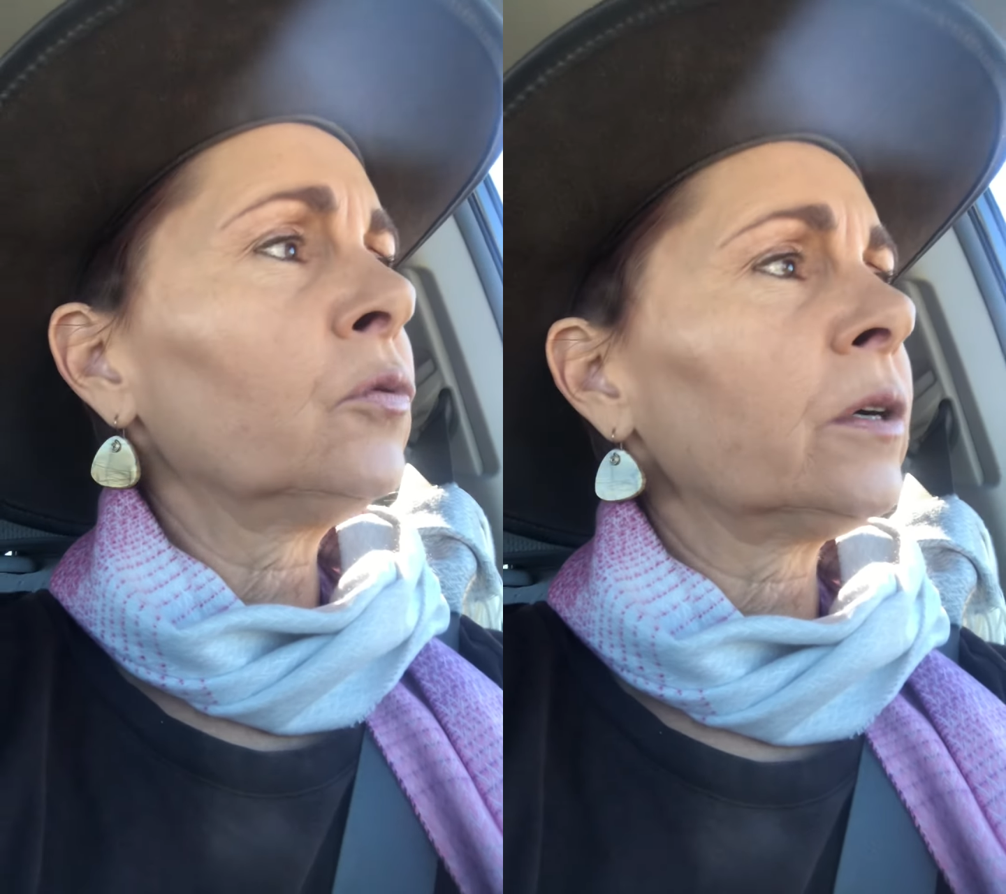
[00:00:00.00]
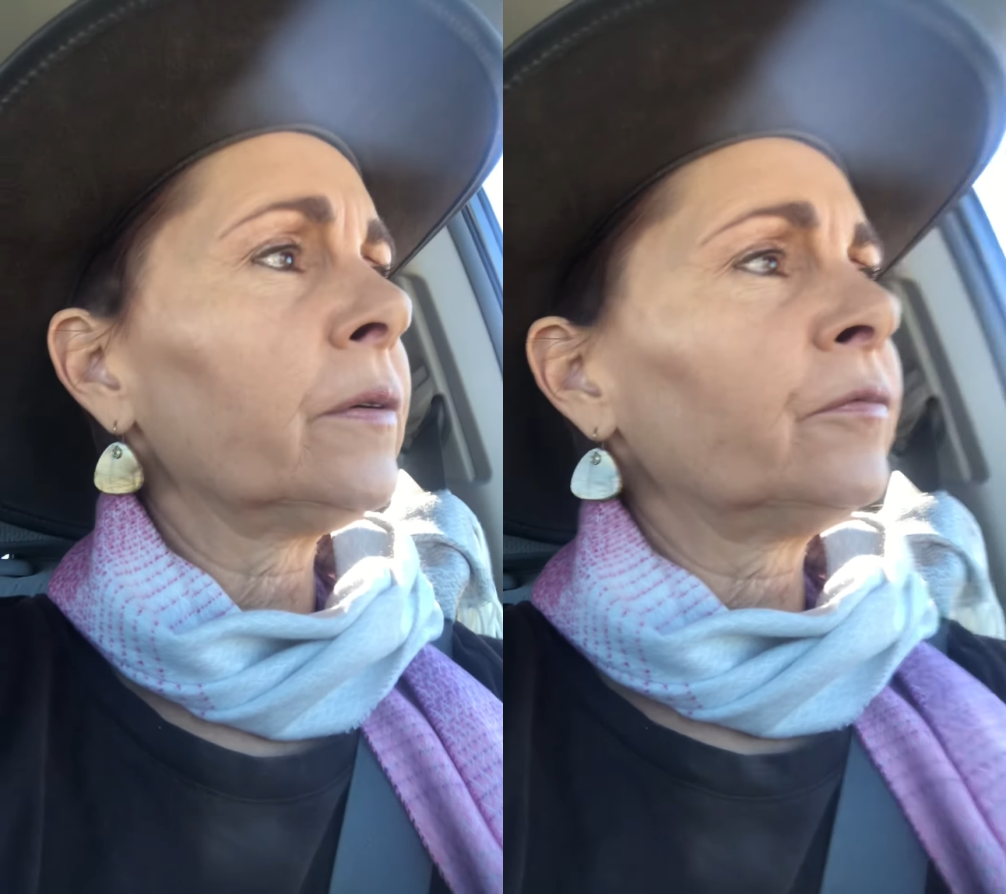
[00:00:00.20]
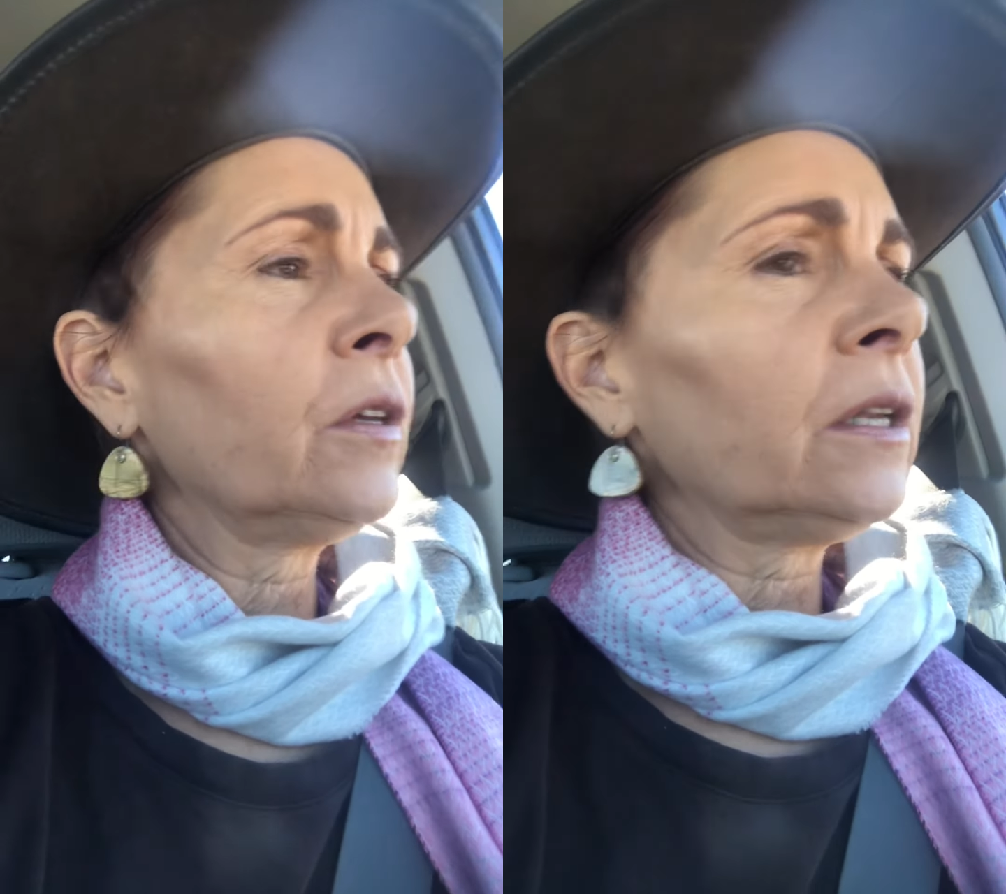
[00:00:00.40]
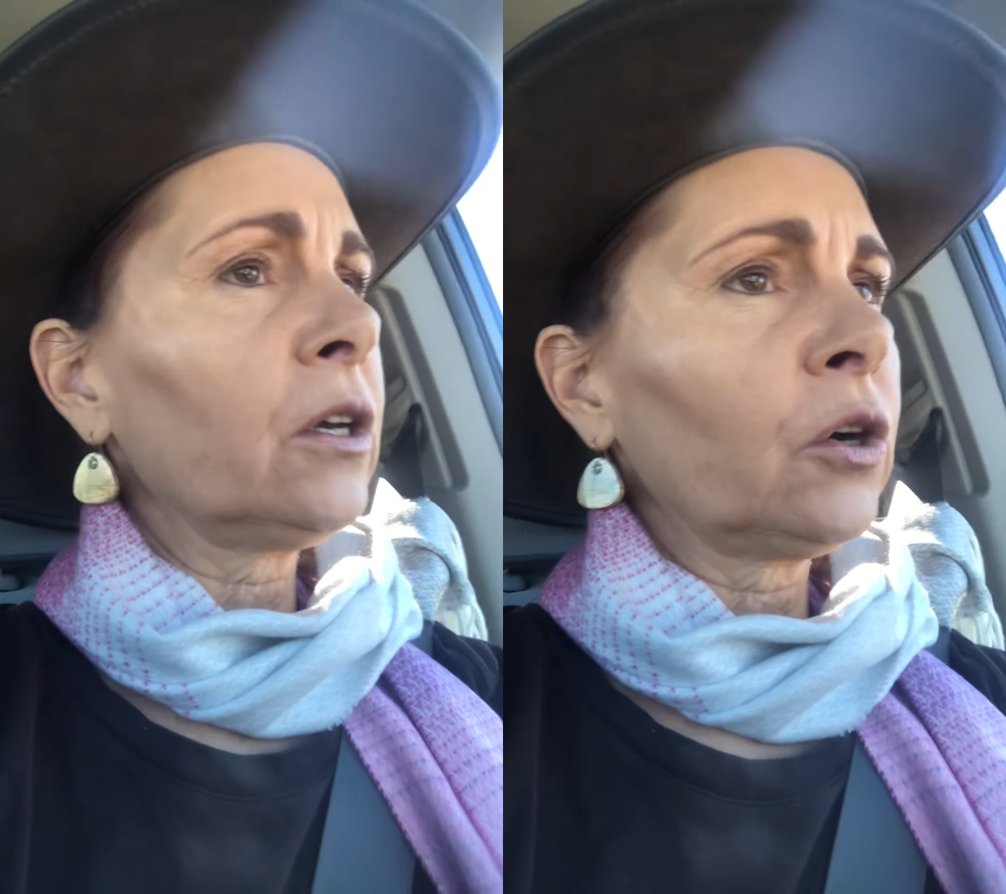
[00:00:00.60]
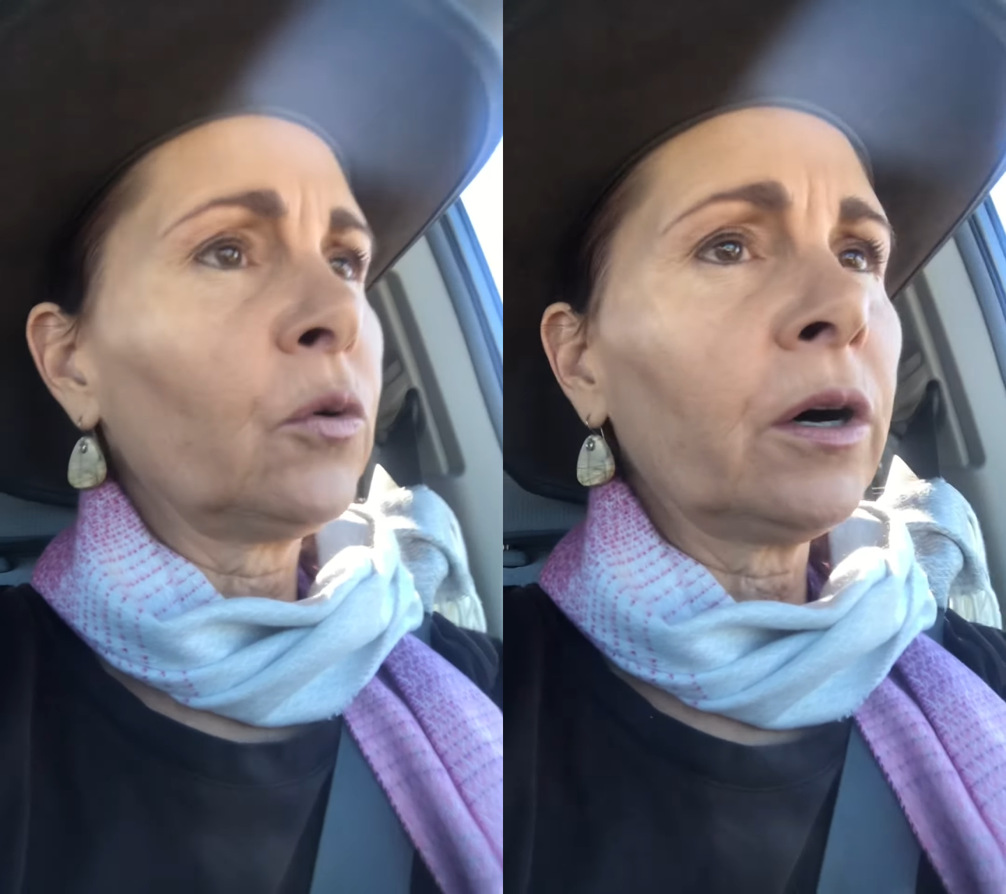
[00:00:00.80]
a
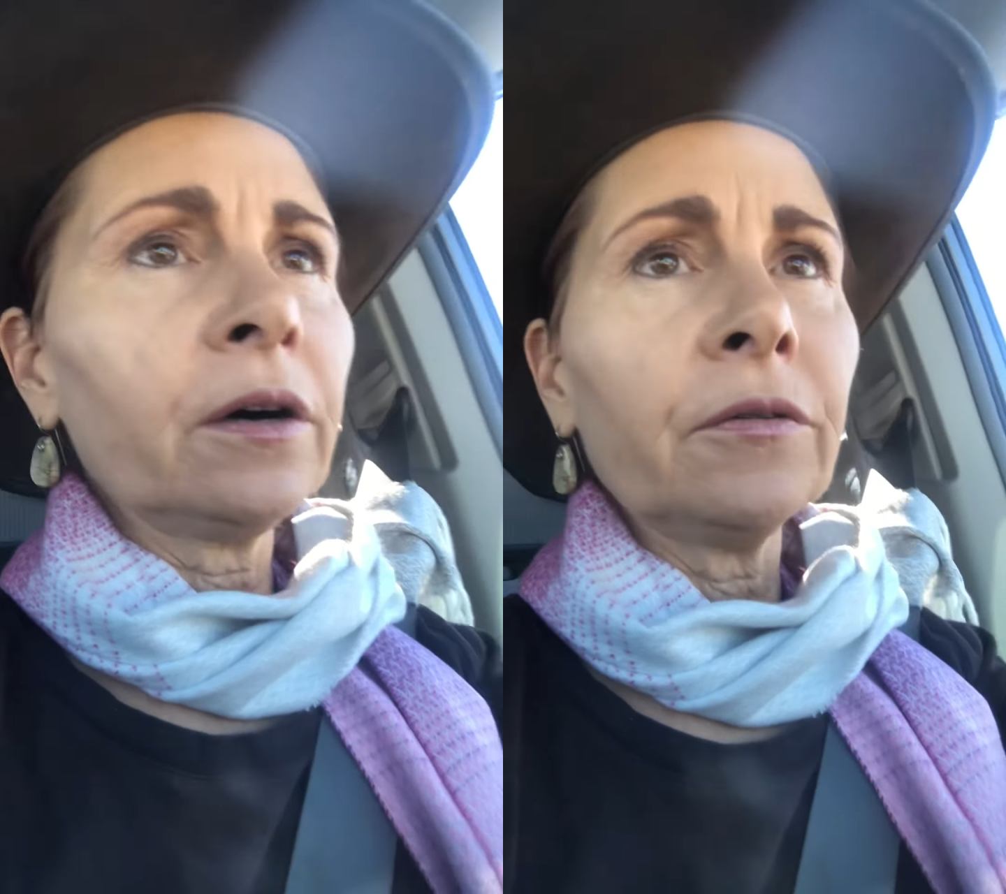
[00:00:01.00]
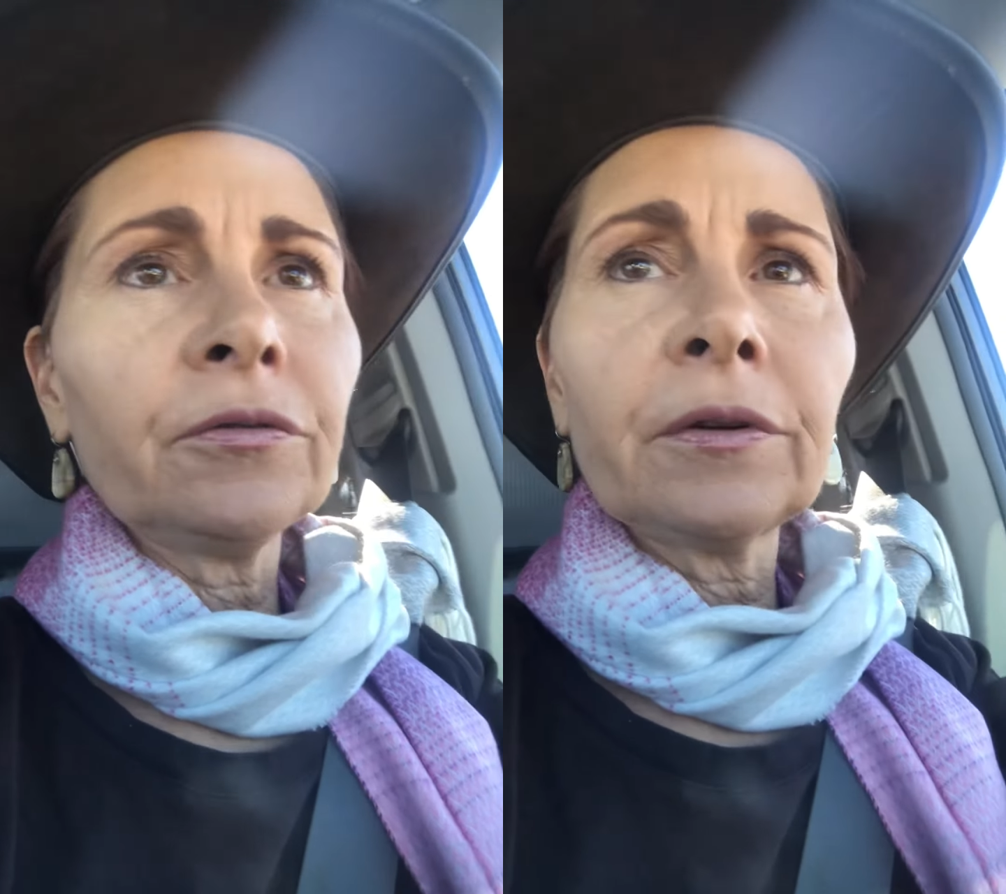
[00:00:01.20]
video of